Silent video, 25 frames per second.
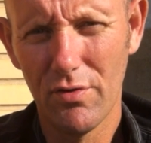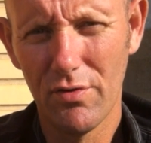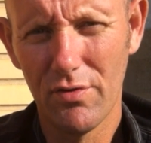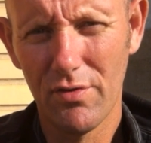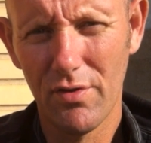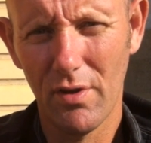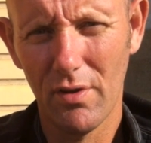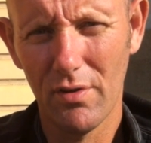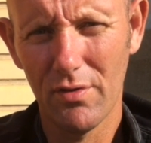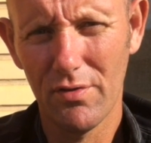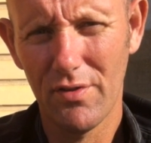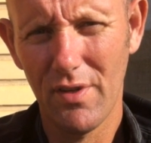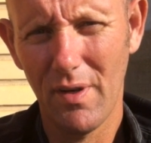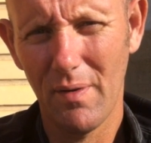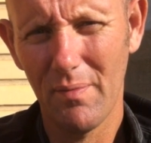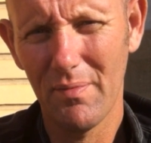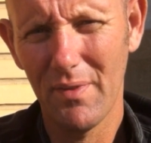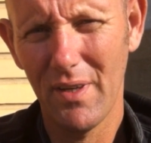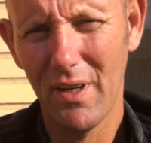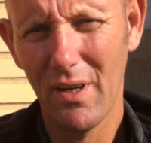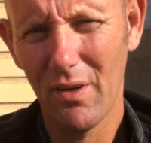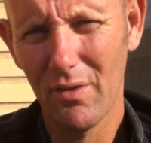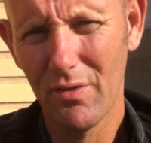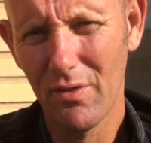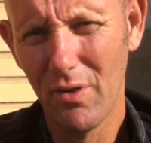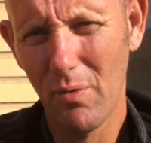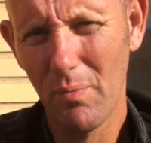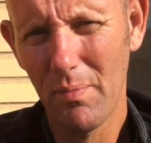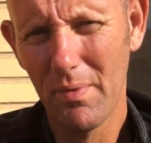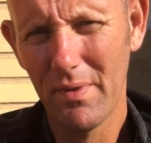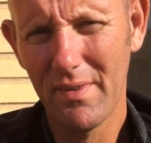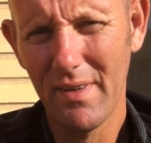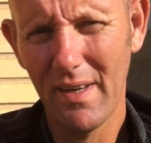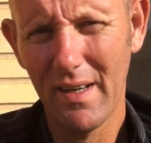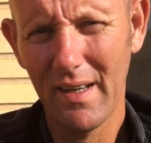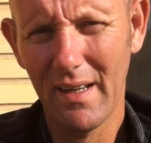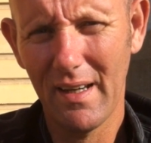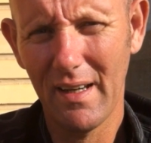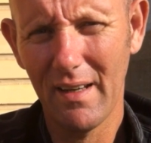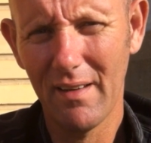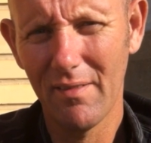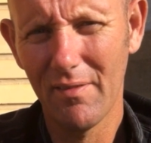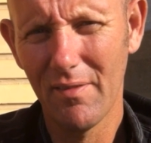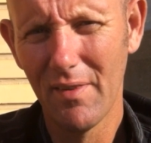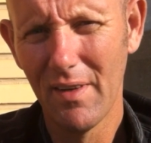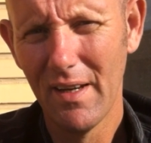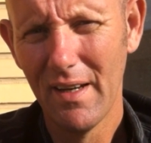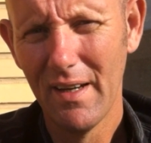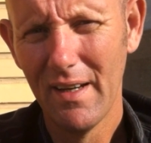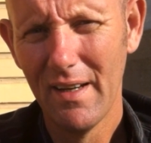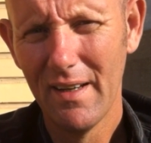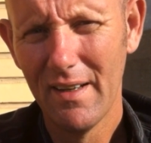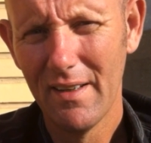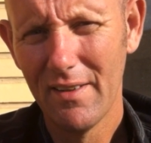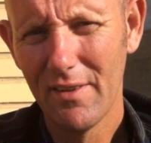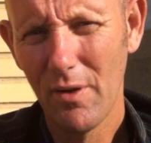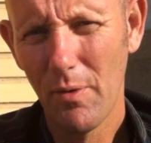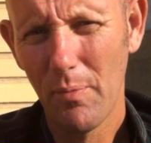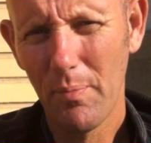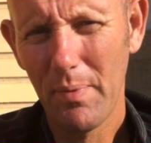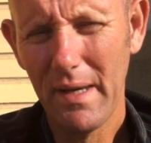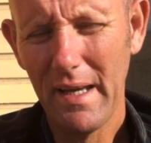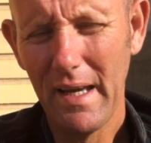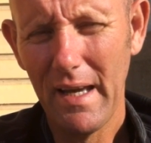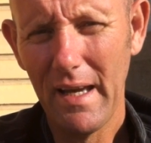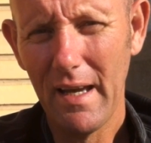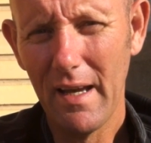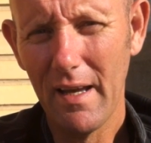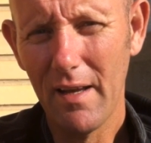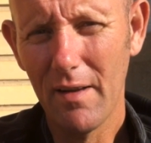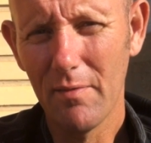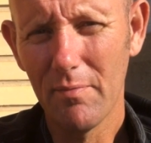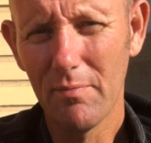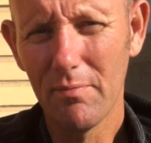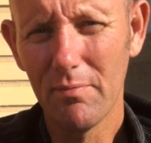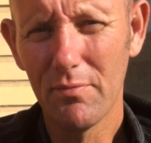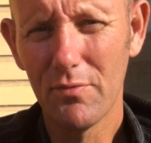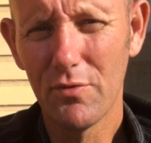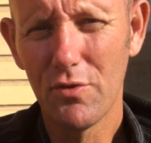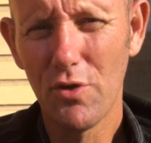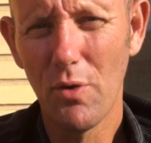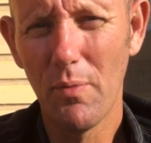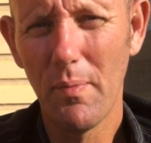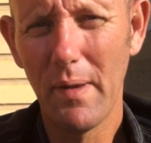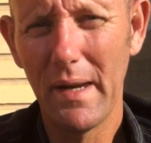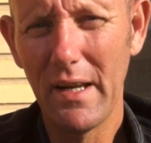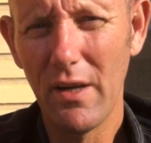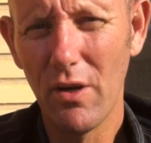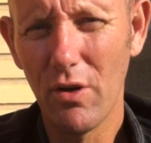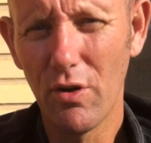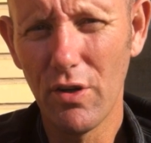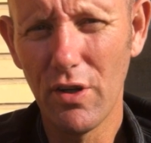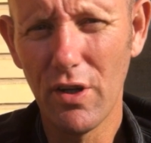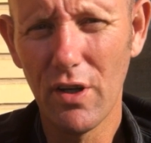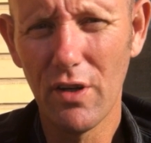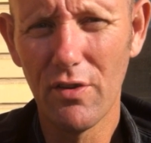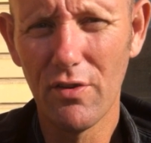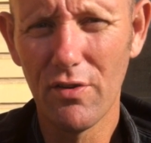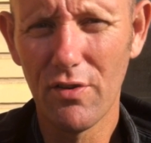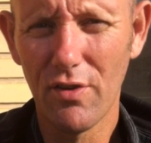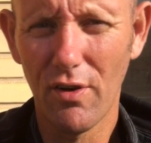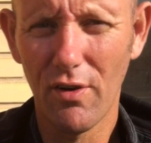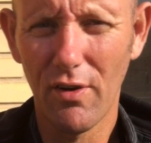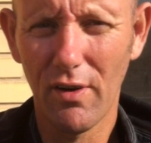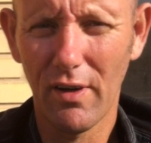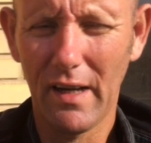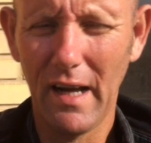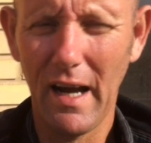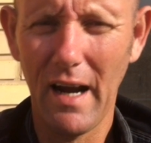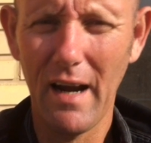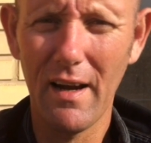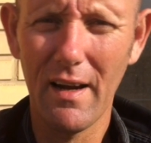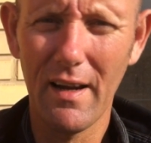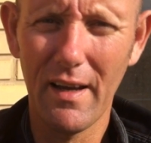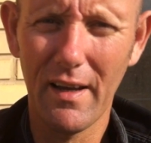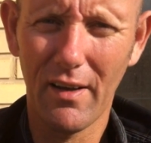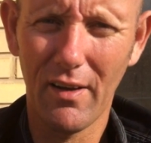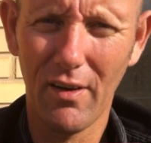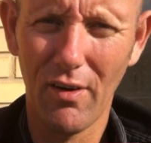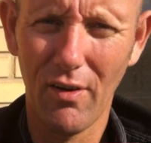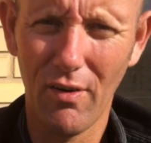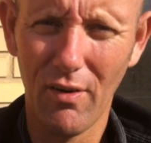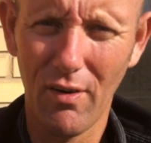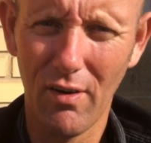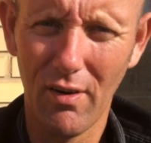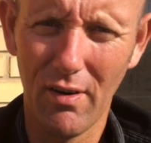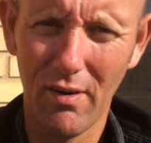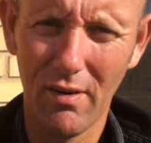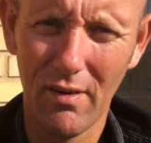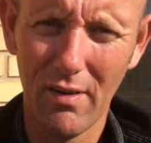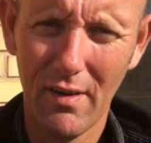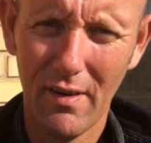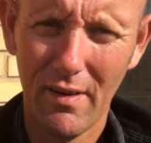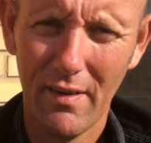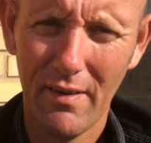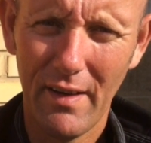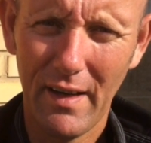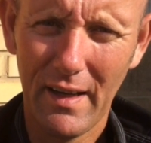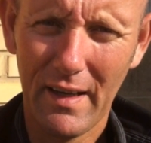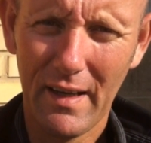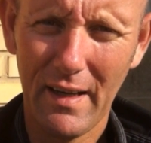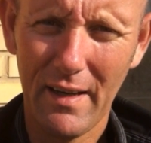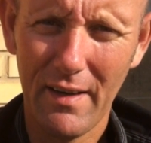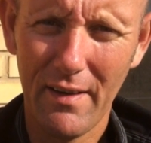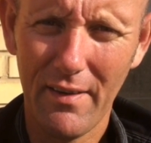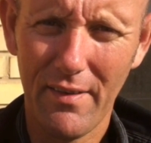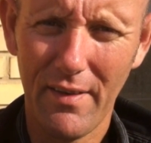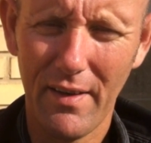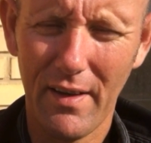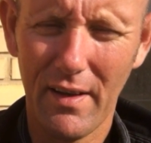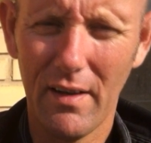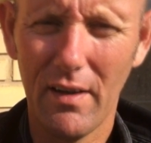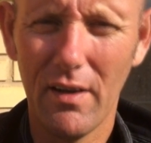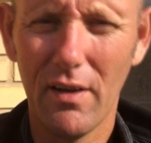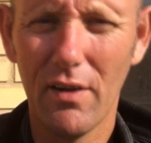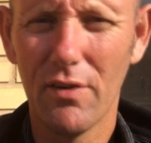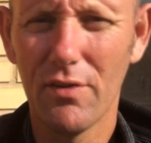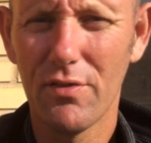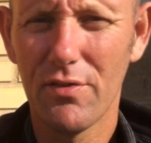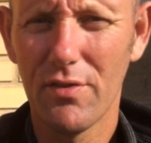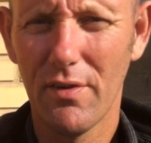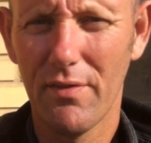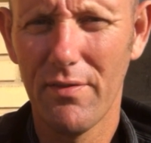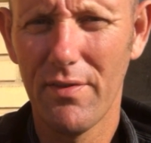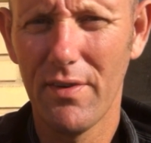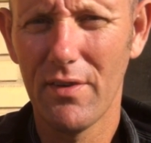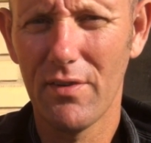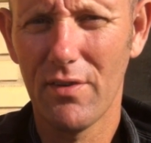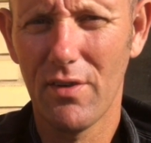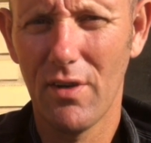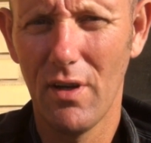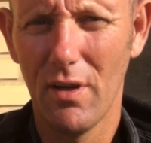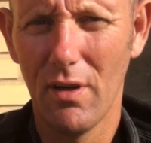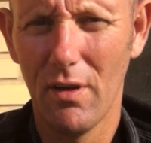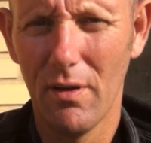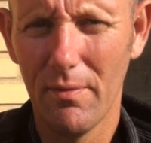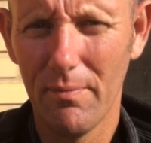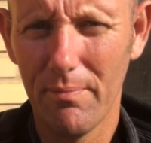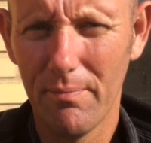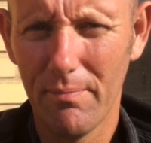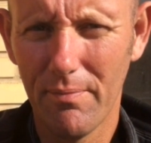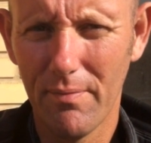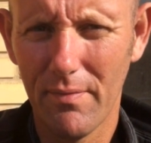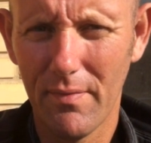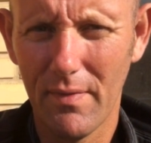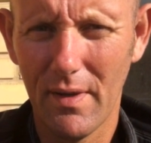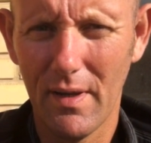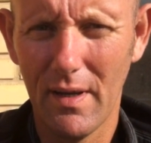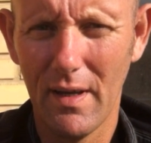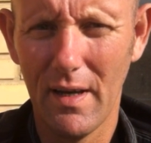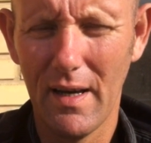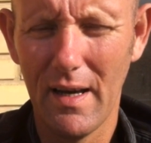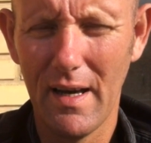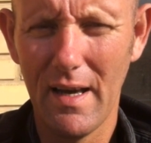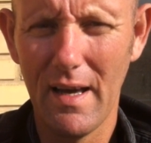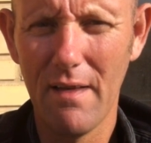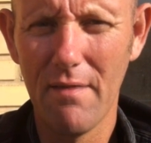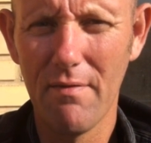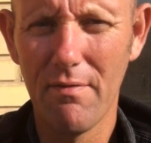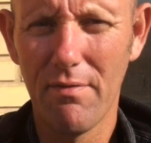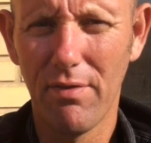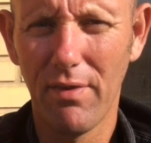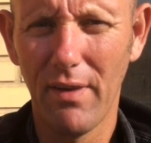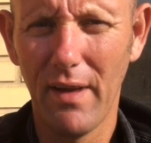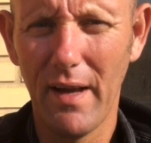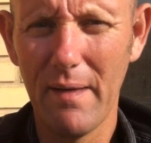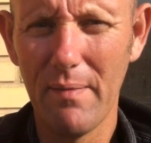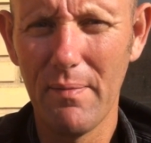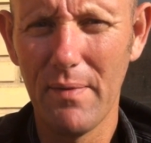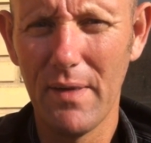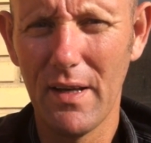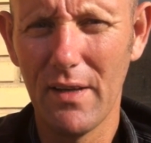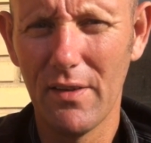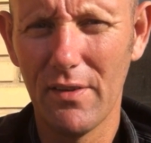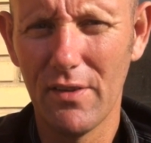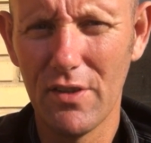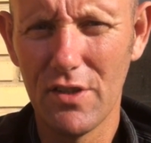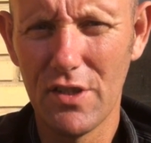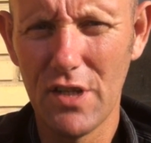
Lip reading: So stop, you know, don't be eating too many onions or garlic or that kind of thing, you know, stuff that's going to inflame the